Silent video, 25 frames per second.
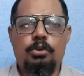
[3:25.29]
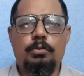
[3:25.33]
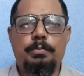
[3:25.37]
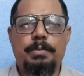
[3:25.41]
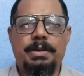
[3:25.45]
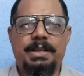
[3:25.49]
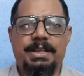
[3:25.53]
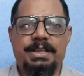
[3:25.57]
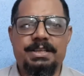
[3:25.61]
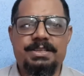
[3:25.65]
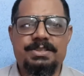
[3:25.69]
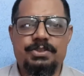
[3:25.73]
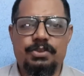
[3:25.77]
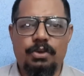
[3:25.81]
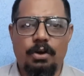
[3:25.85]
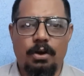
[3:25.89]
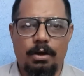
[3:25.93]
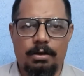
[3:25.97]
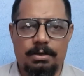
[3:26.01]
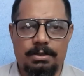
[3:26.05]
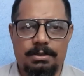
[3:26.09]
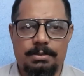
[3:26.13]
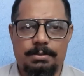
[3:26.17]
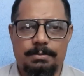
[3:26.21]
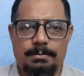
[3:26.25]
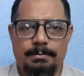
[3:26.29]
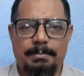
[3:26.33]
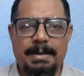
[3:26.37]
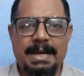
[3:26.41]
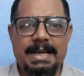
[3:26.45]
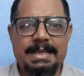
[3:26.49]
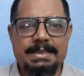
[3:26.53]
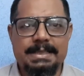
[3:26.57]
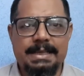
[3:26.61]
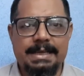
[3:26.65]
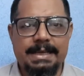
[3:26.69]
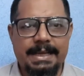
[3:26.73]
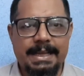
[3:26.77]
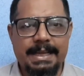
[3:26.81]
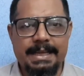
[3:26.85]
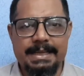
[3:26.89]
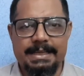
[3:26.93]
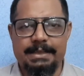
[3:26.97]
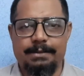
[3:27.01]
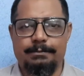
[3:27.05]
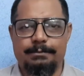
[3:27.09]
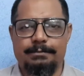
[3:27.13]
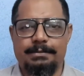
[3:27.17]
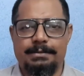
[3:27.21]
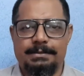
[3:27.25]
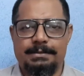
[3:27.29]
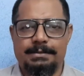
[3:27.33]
to be resolved by the native